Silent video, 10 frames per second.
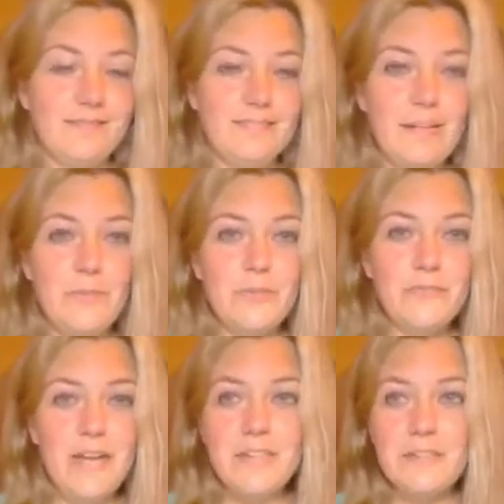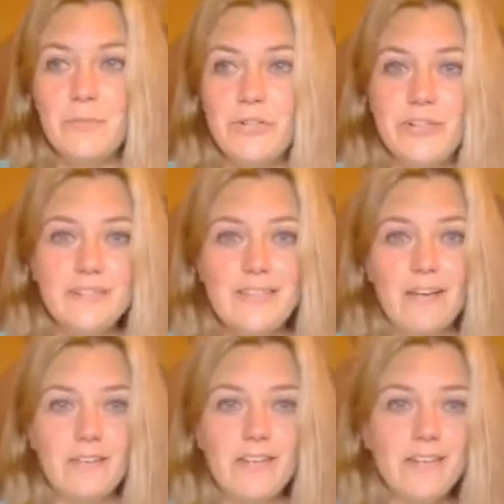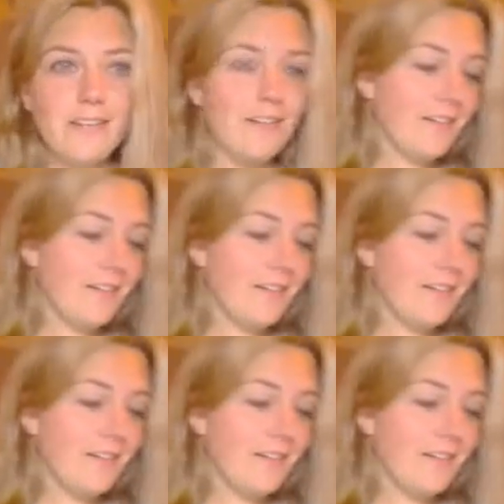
That wouldn't have gotten him where he is now, right?